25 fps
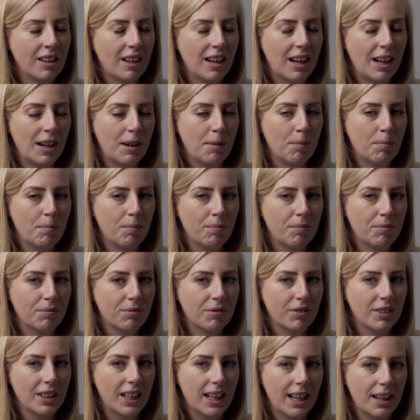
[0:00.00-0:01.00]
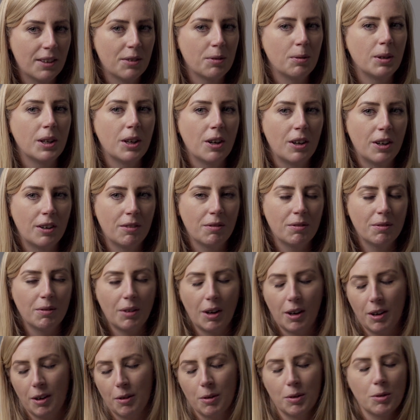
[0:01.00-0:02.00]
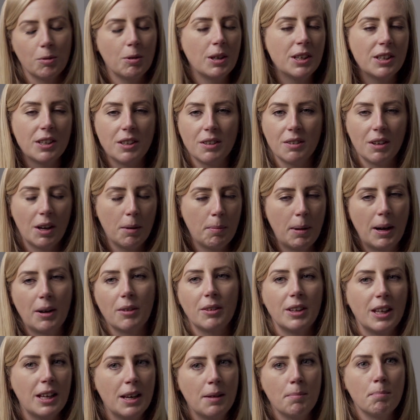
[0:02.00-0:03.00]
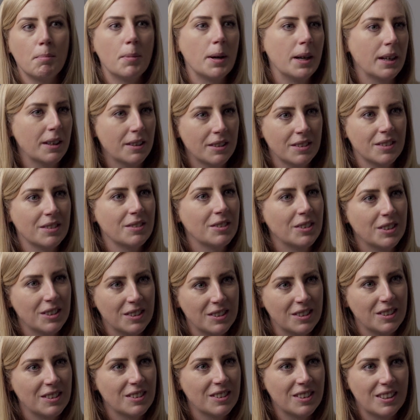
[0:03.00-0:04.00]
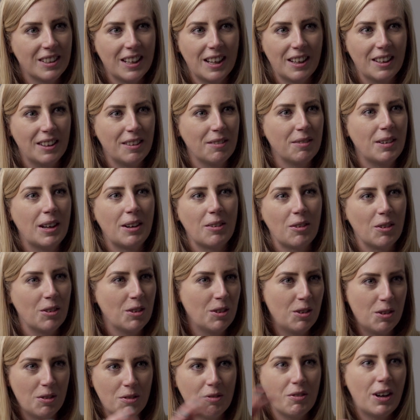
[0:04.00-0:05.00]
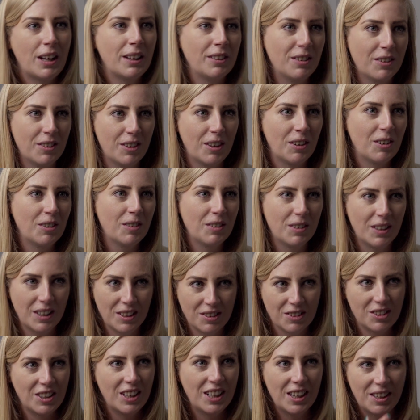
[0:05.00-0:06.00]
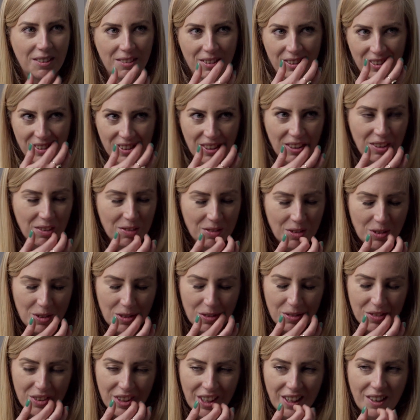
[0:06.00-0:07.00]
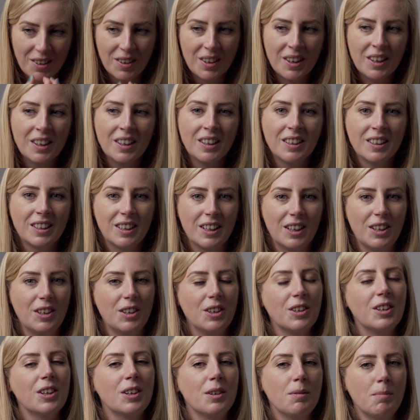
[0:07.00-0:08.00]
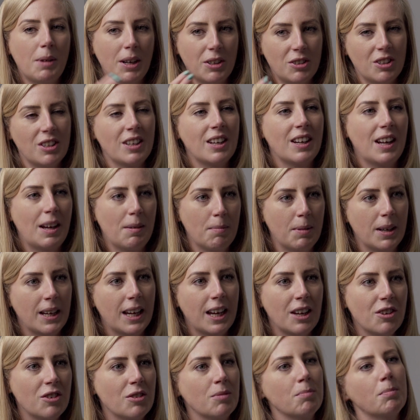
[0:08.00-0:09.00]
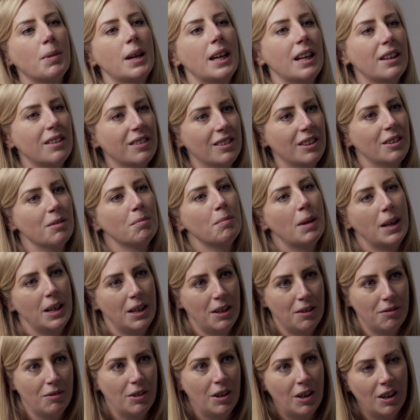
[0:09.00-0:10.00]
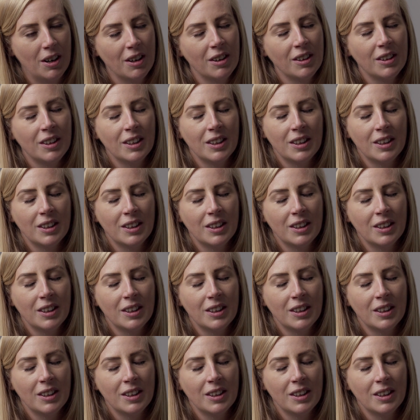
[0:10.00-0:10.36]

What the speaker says: As we kind of, I was reading about the Olympics, for instance, and how they've now got the new fan zone this year and so forth. So, you know, you can imagine an application base that many of our